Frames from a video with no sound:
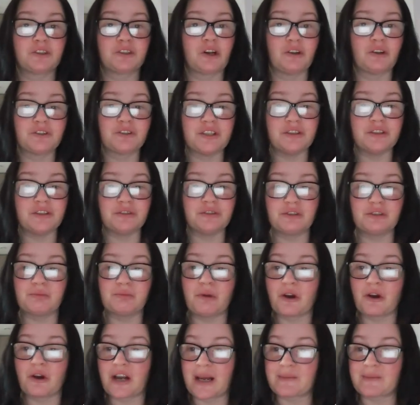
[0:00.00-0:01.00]
continue to
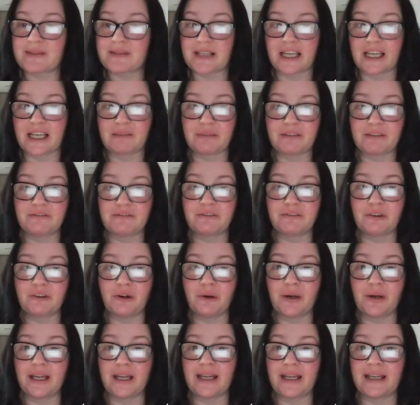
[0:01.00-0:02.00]
mock-ups like
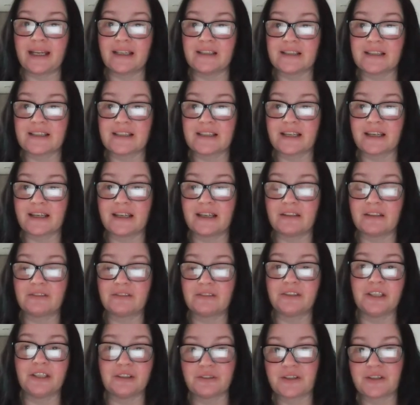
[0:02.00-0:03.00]
before, and
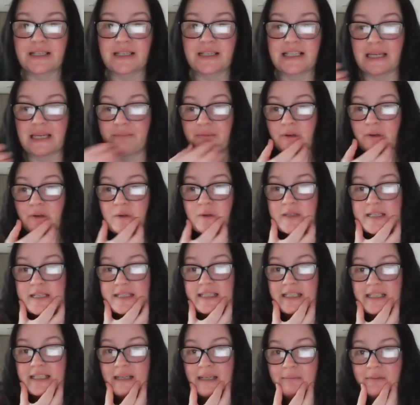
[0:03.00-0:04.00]
you know, the same process
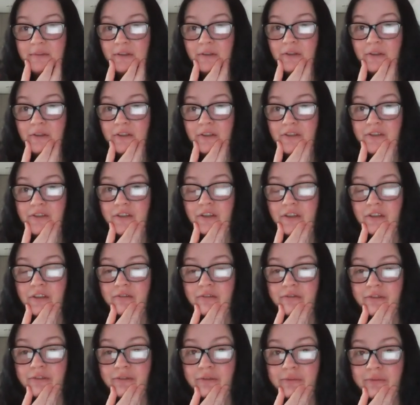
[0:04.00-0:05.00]
that I'm not going to go
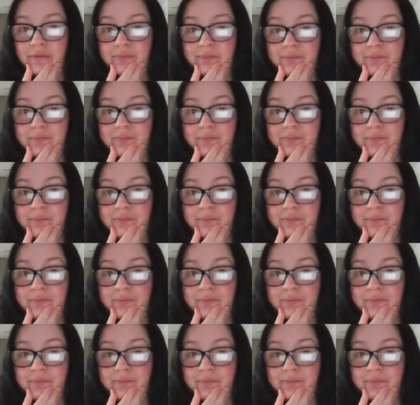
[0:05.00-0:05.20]
through.